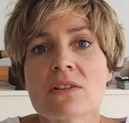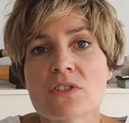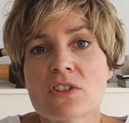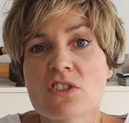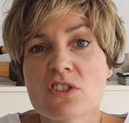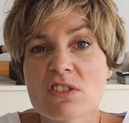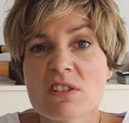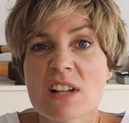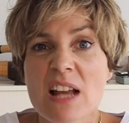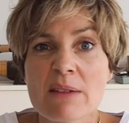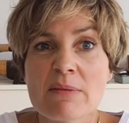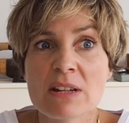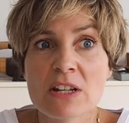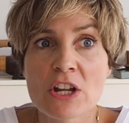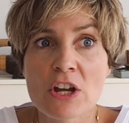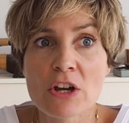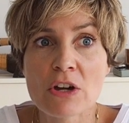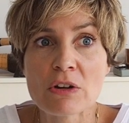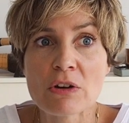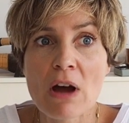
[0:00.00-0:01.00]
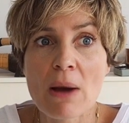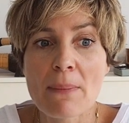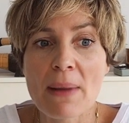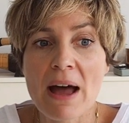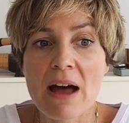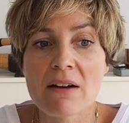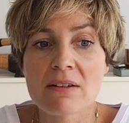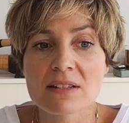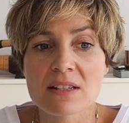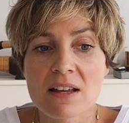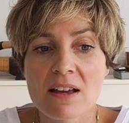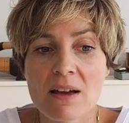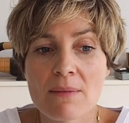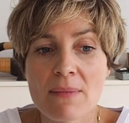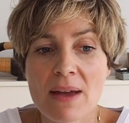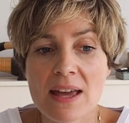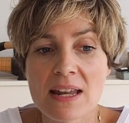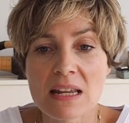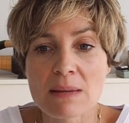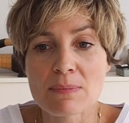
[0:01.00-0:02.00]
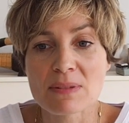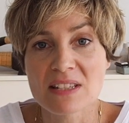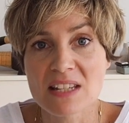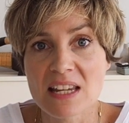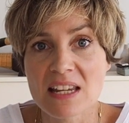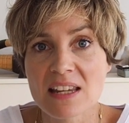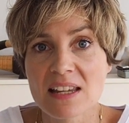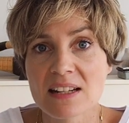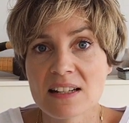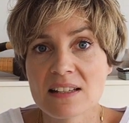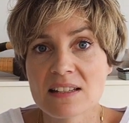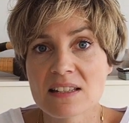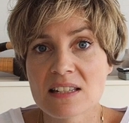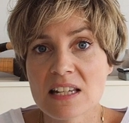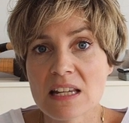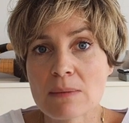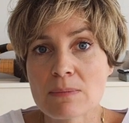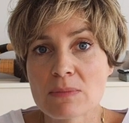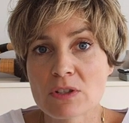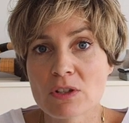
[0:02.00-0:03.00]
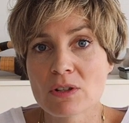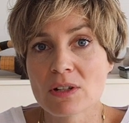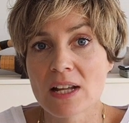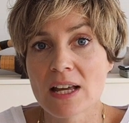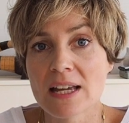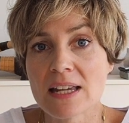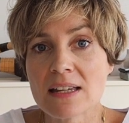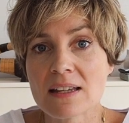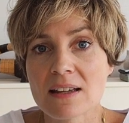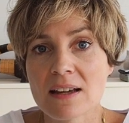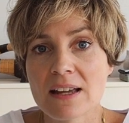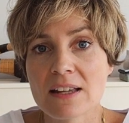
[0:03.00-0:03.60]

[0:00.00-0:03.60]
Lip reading: So do let me know about any particular tips you'd like.